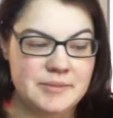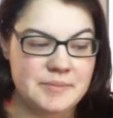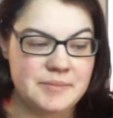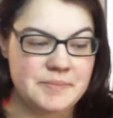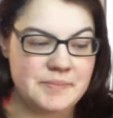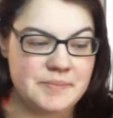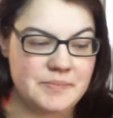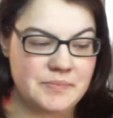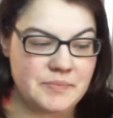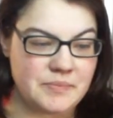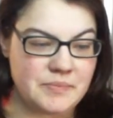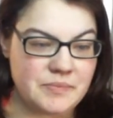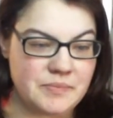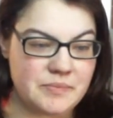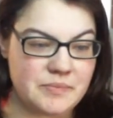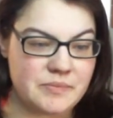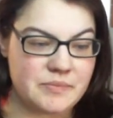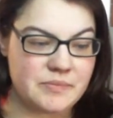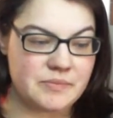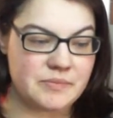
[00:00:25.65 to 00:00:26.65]

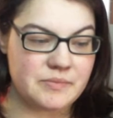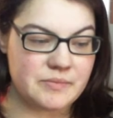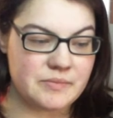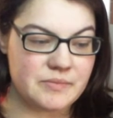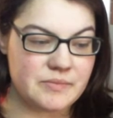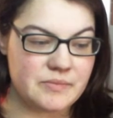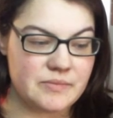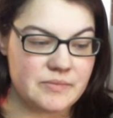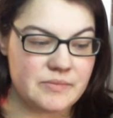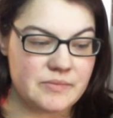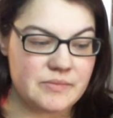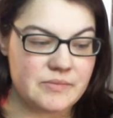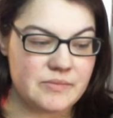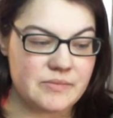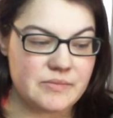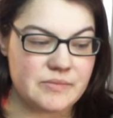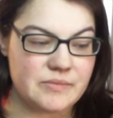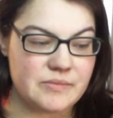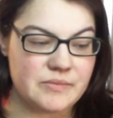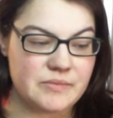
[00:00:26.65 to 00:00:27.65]

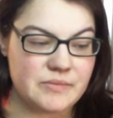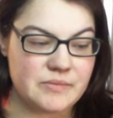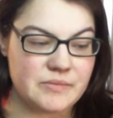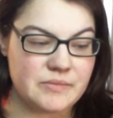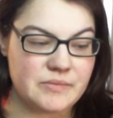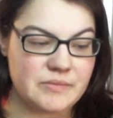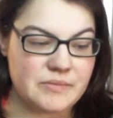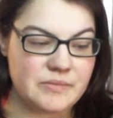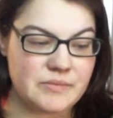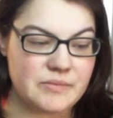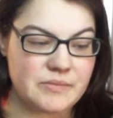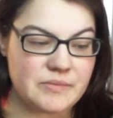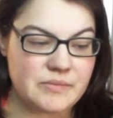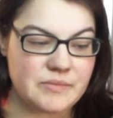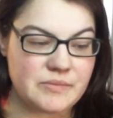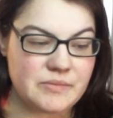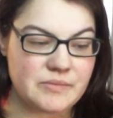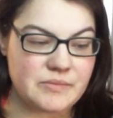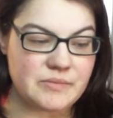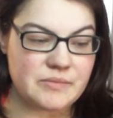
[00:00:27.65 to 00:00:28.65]

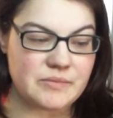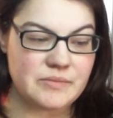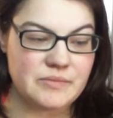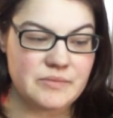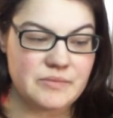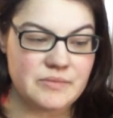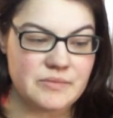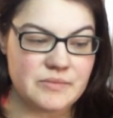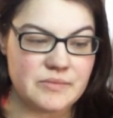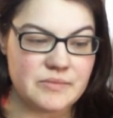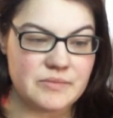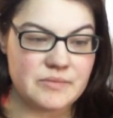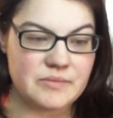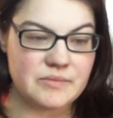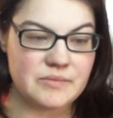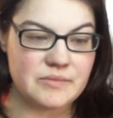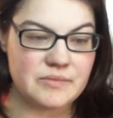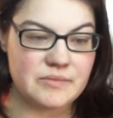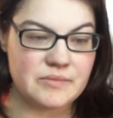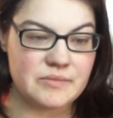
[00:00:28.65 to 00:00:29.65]

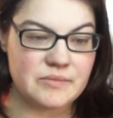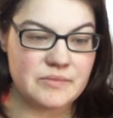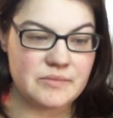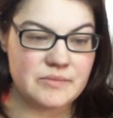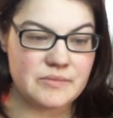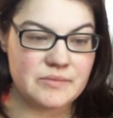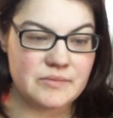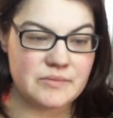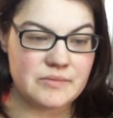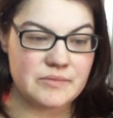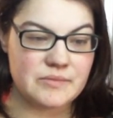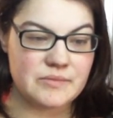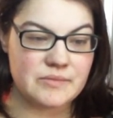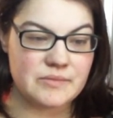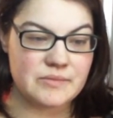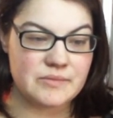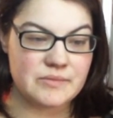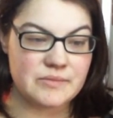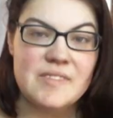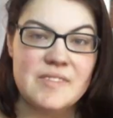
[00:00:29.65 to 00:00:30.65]

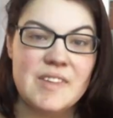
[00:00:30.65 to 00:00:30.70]
Nobody speaks.